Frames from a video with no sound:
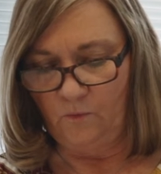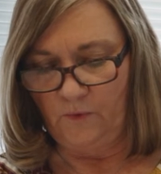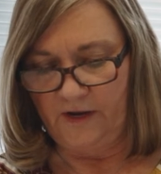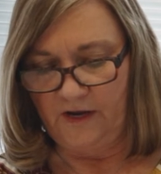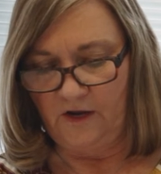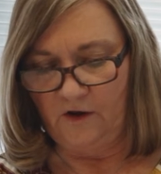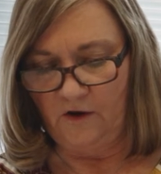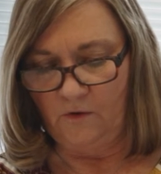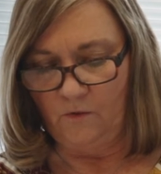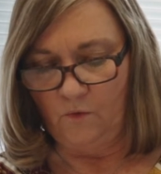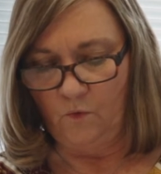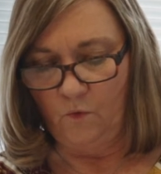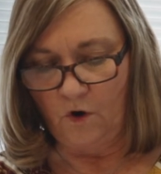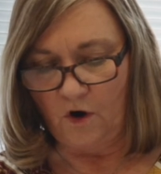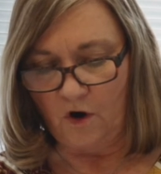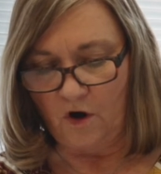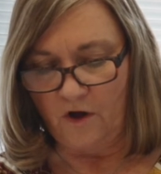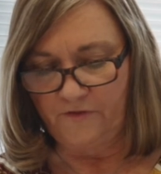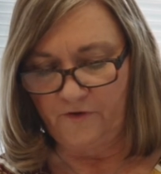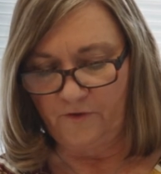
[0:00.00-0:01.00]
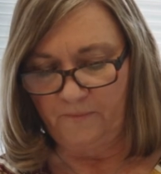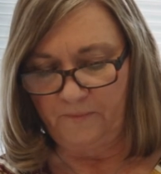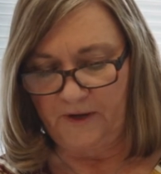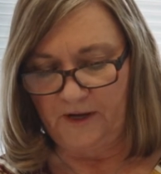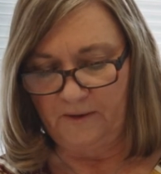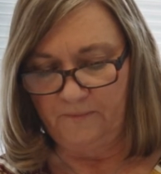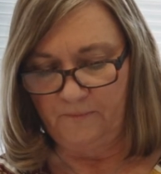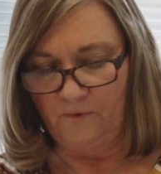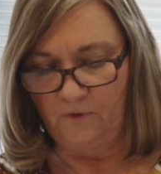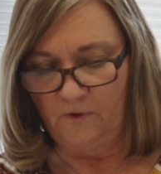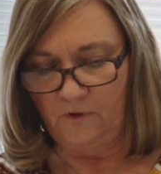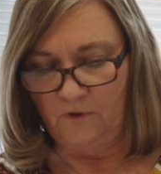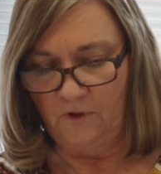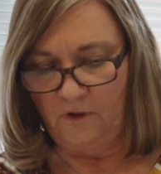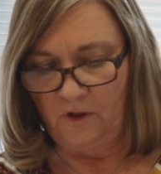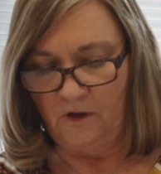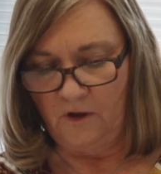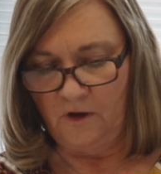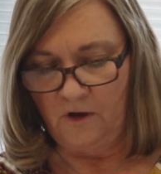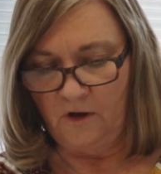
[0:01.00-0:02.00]
we or other
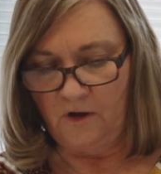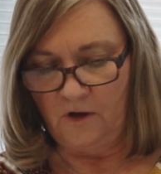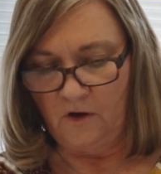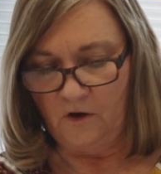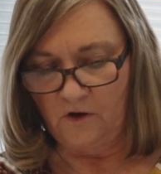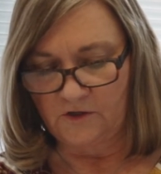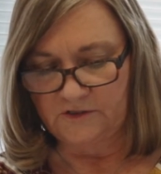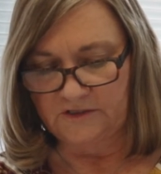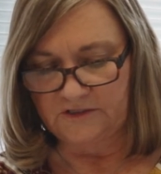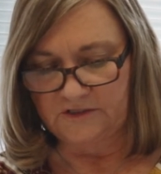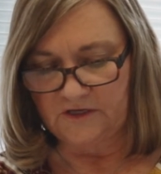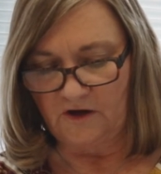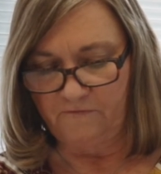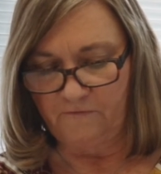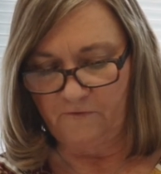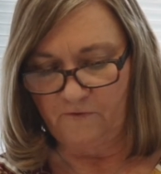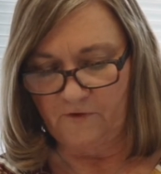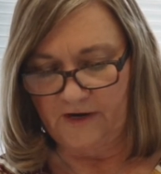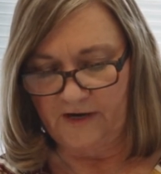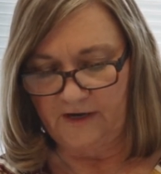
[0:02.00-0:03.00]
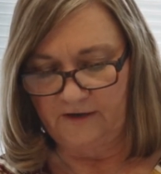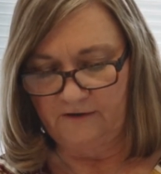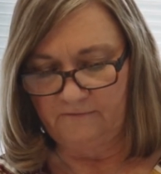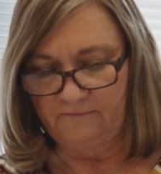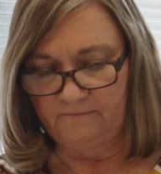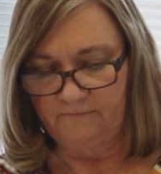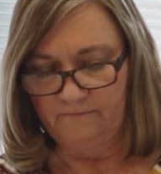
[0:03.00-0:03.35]
people are suffering.